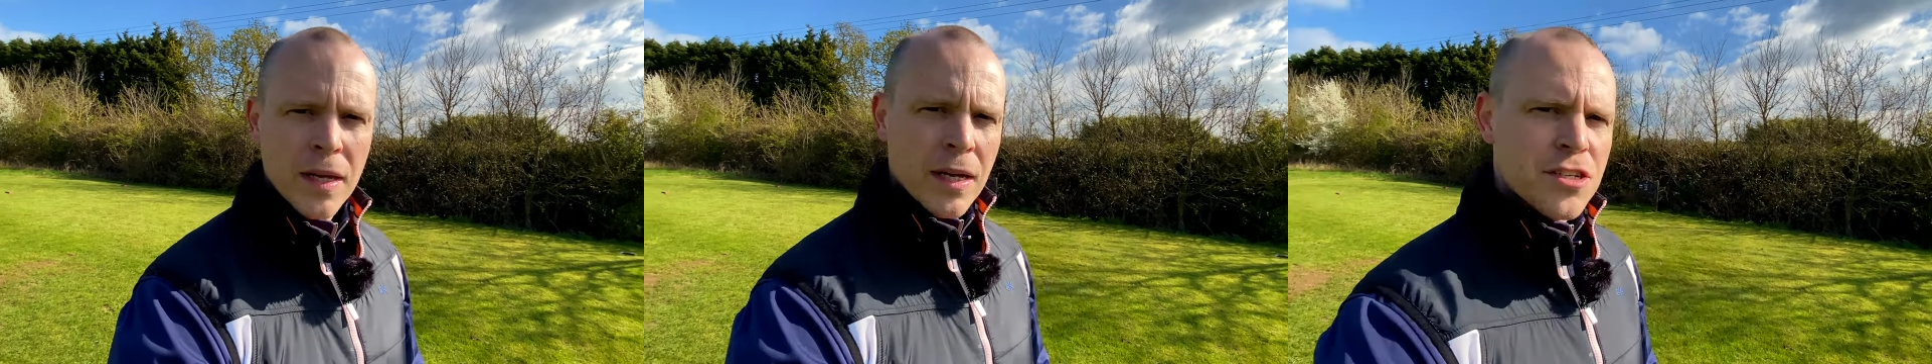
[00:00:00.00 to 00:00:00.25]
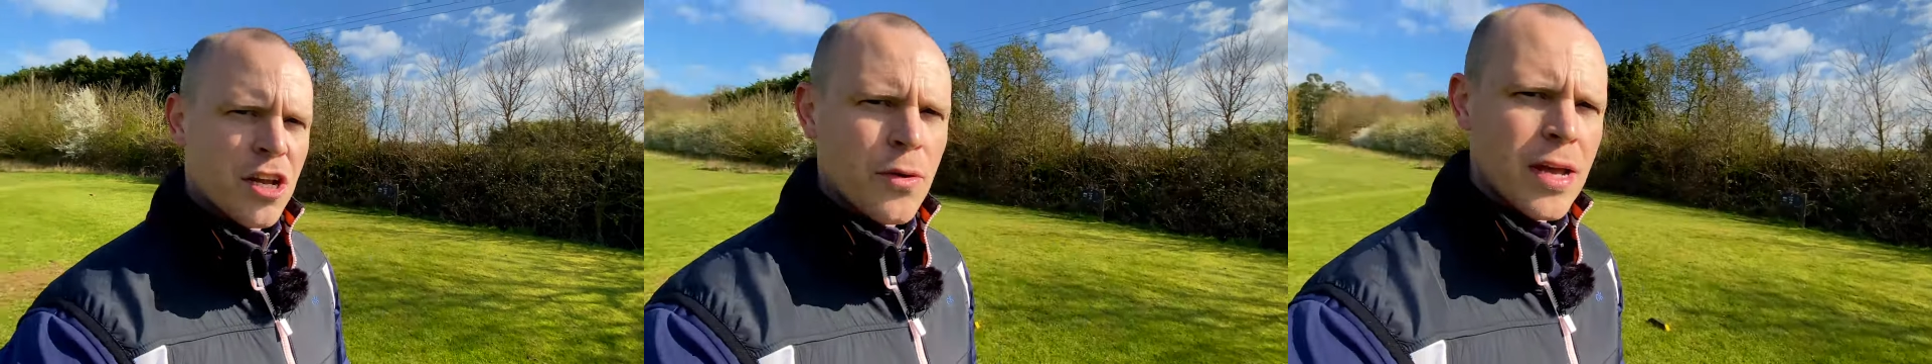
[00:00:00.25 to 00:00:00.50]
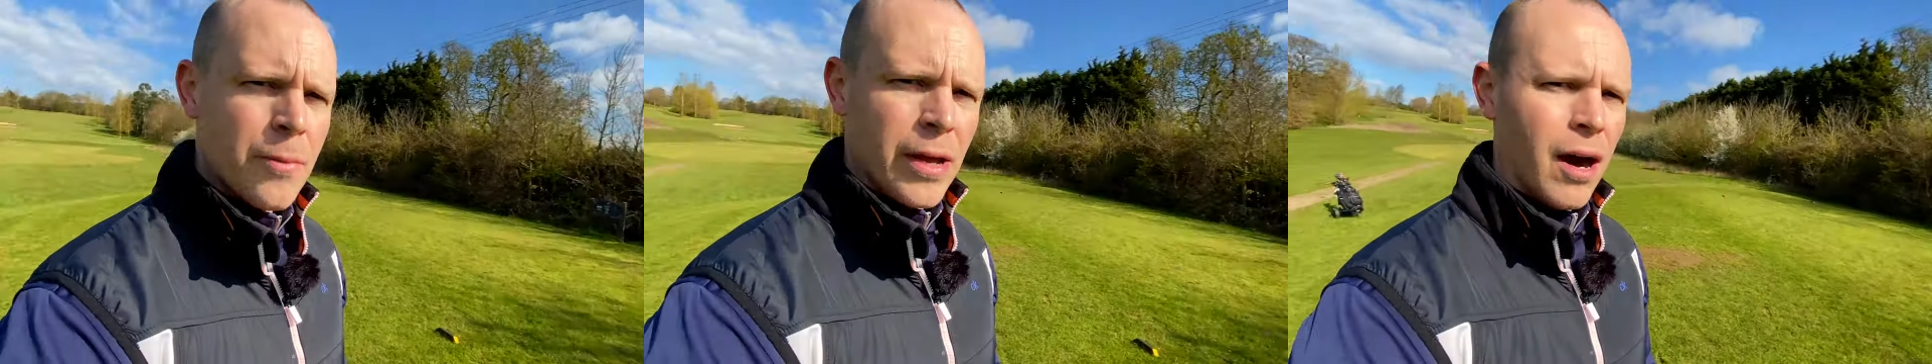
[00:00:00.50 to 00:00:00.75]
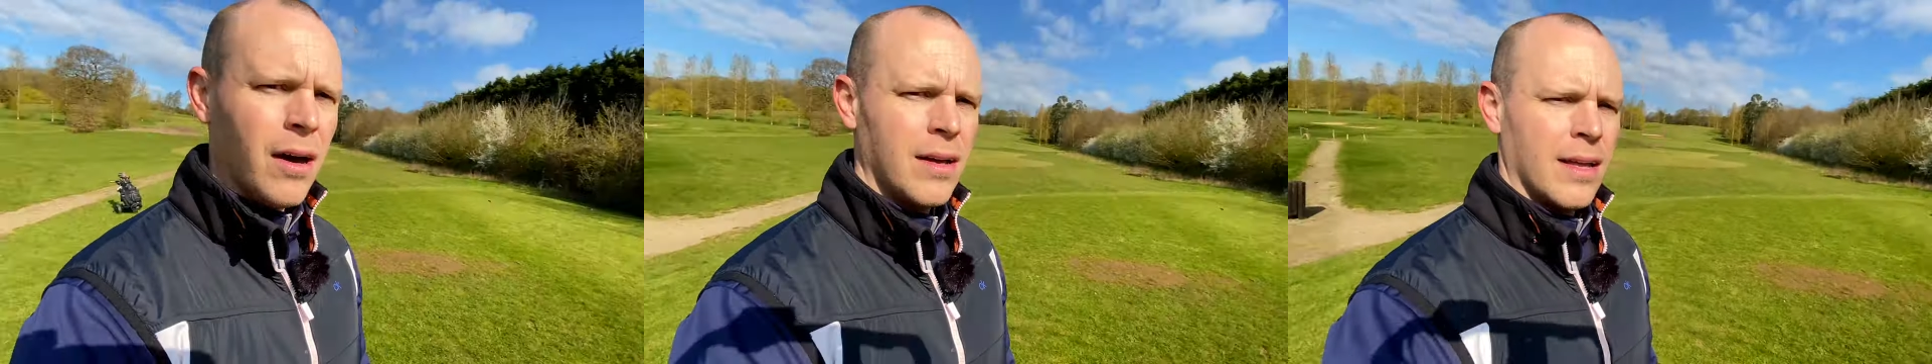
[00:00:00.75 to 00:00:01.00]
So here we
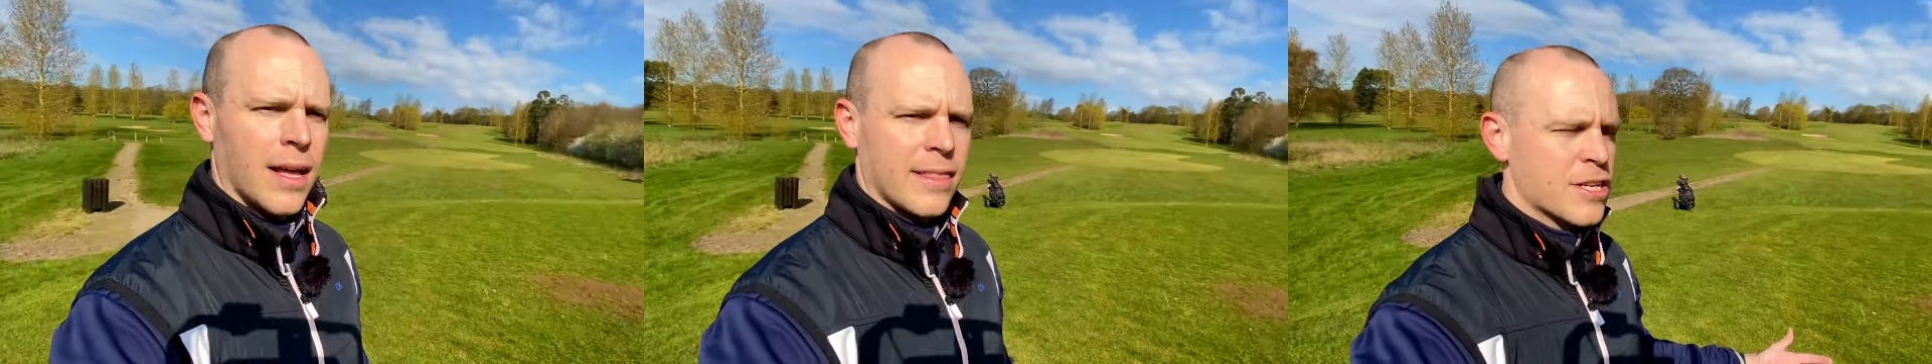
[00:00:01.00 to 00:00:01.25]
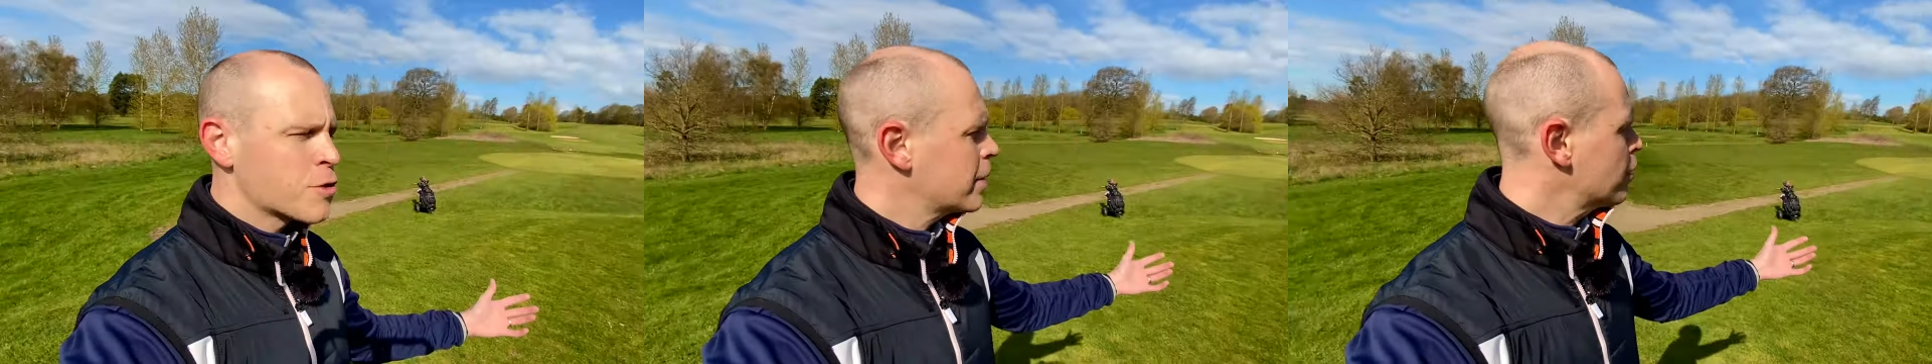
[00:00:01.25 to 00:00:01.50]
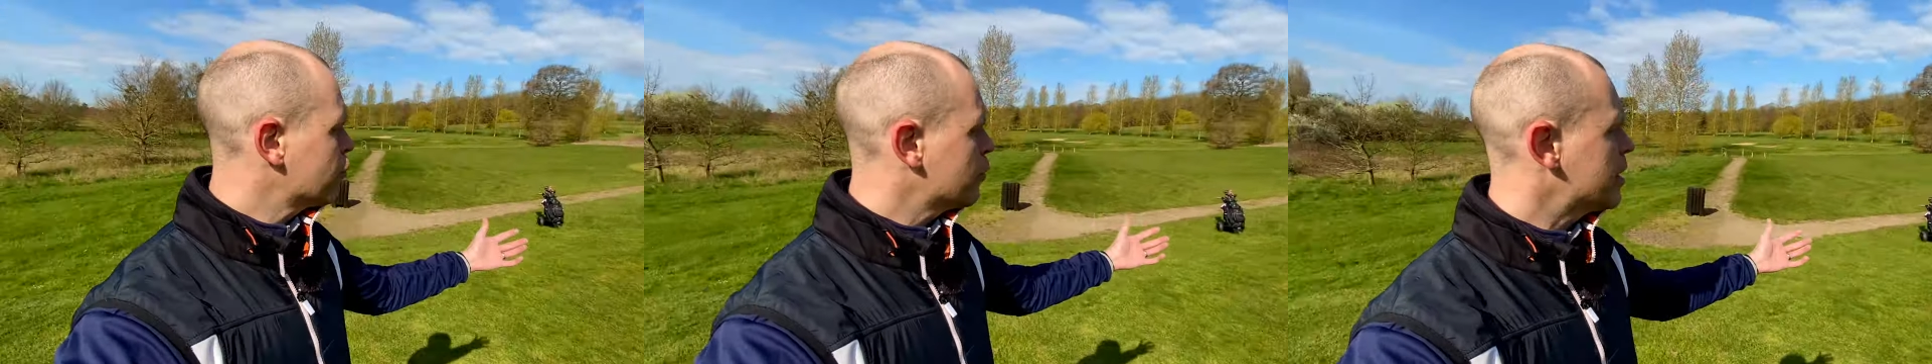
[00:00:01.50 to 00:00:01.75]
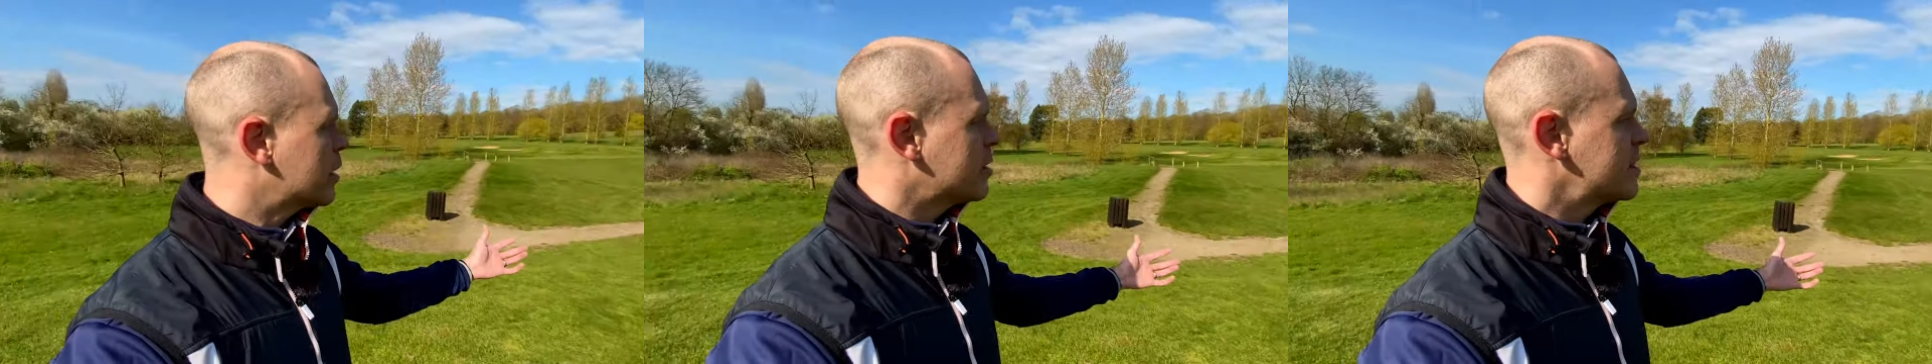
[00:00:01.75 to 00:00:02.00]
are. This will be a
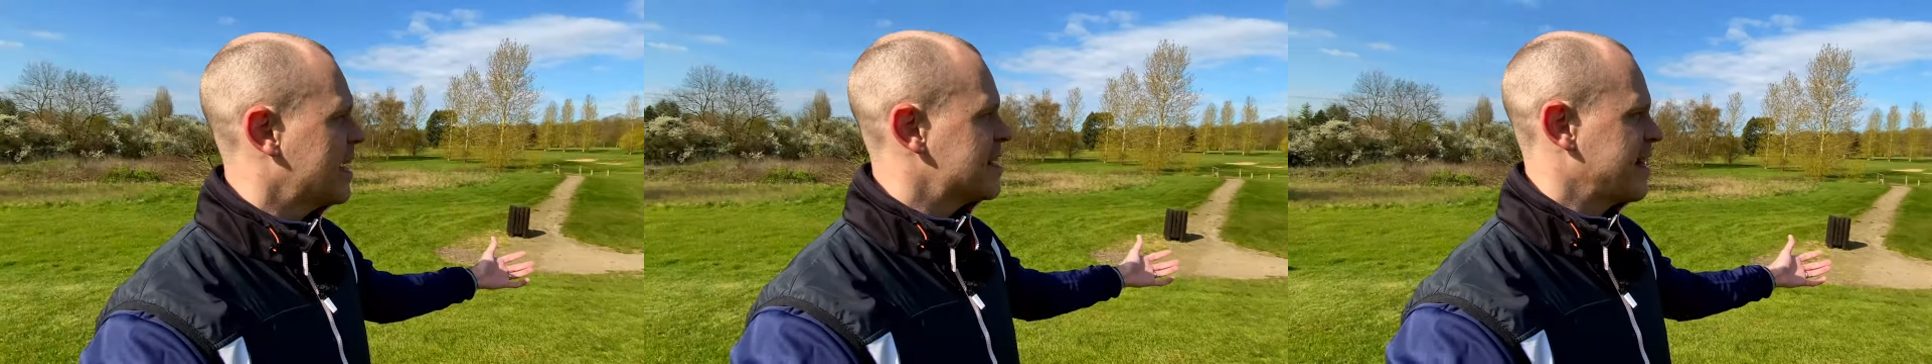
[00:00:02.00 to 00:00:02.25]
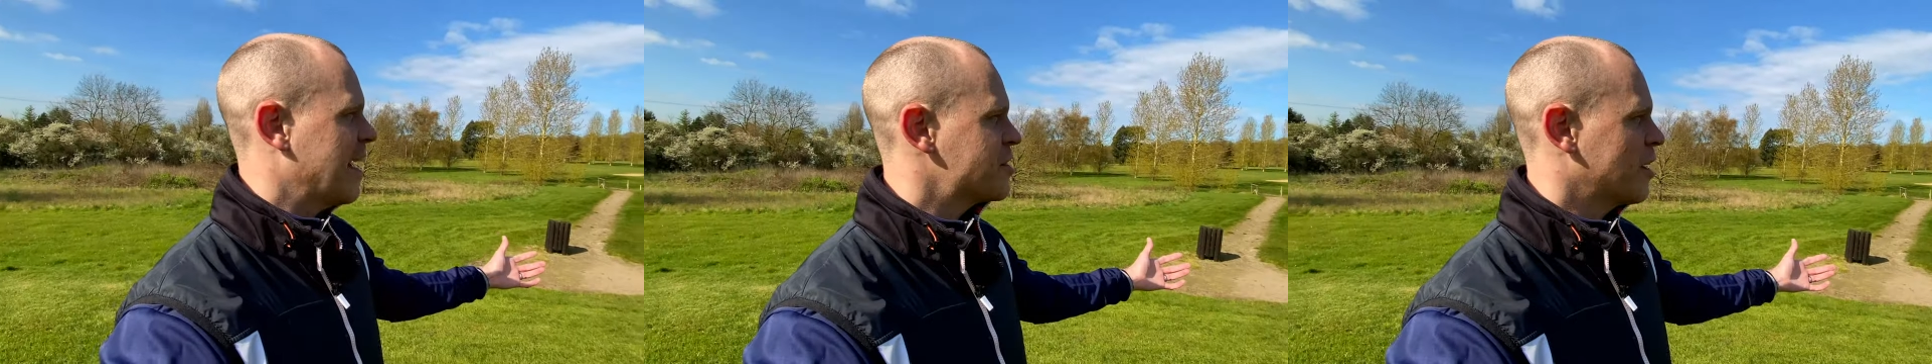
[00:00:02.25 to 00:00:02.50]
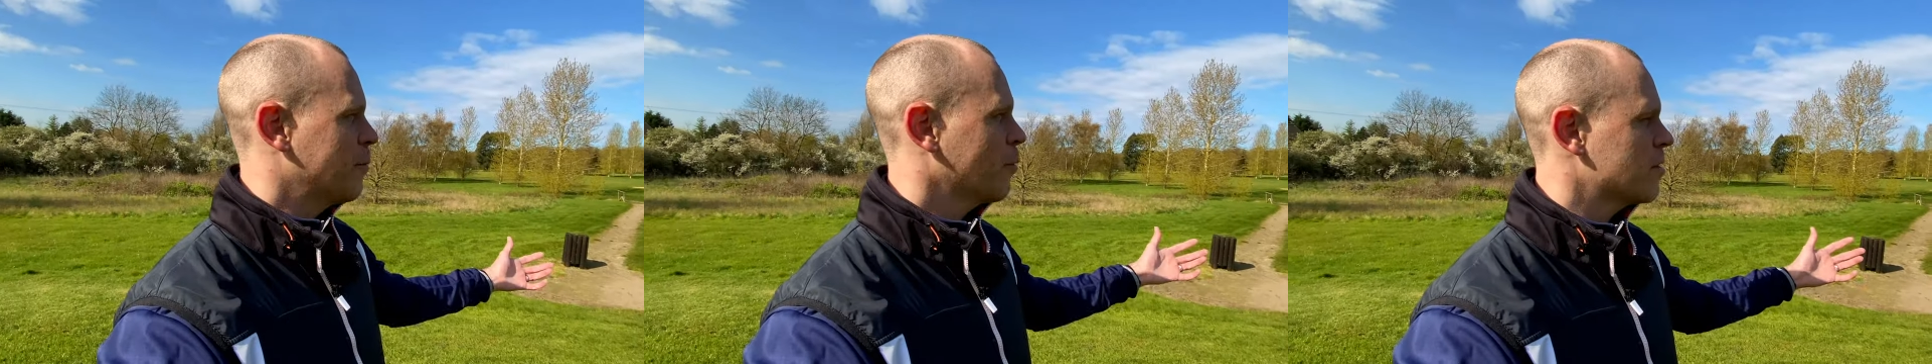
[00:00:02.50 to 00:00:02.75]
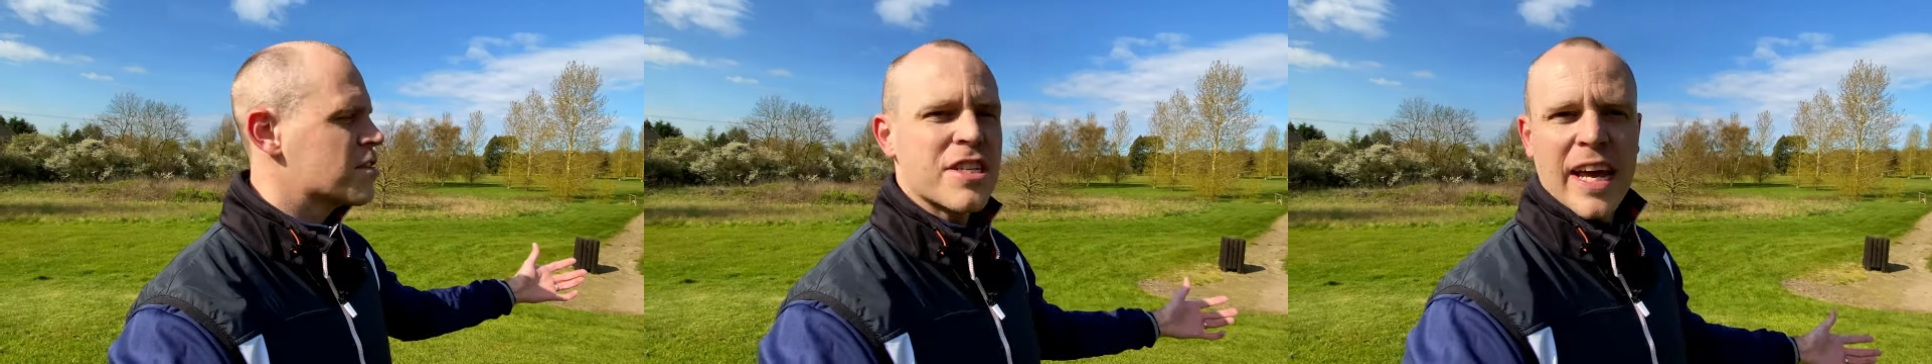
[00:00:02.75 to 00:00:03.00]
really good test, actually. We're
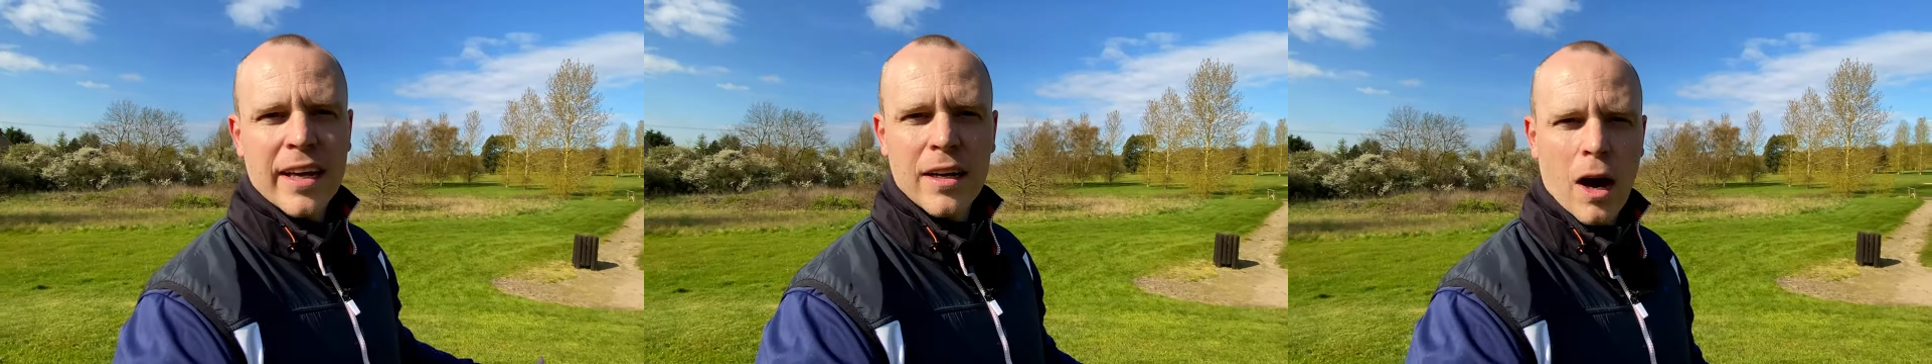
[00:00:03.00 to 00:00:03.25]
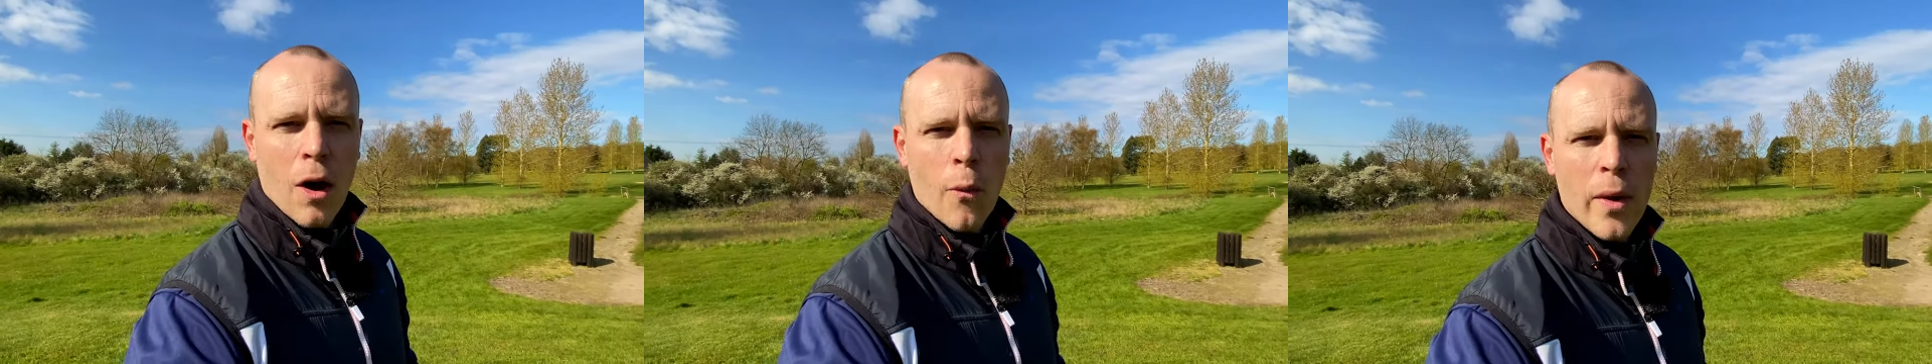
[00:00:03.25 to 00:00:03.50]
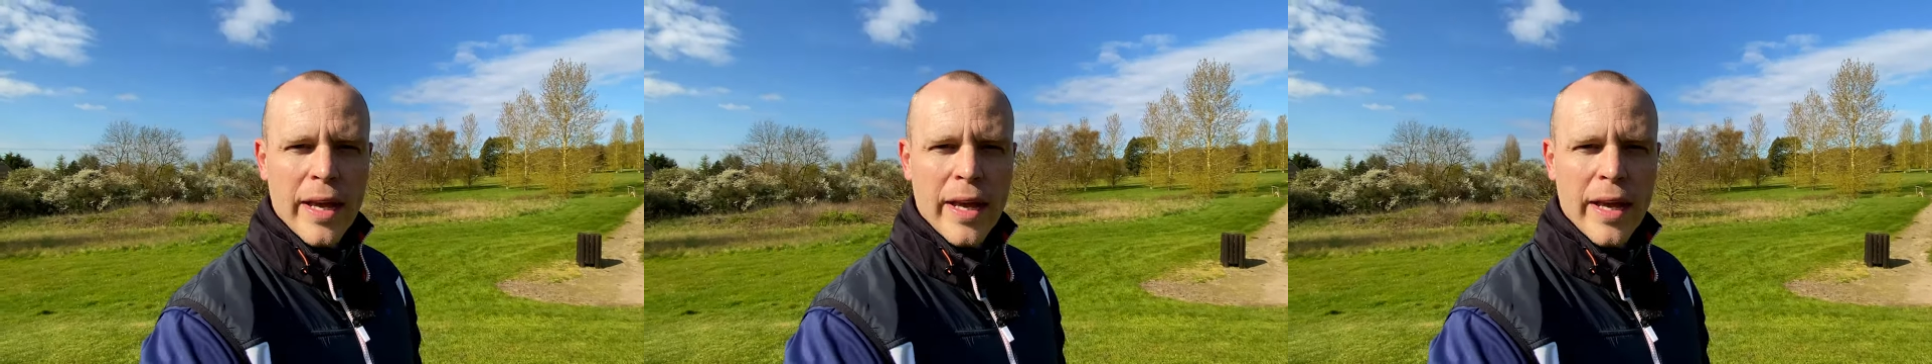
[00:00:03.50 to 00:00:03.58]
on the second hole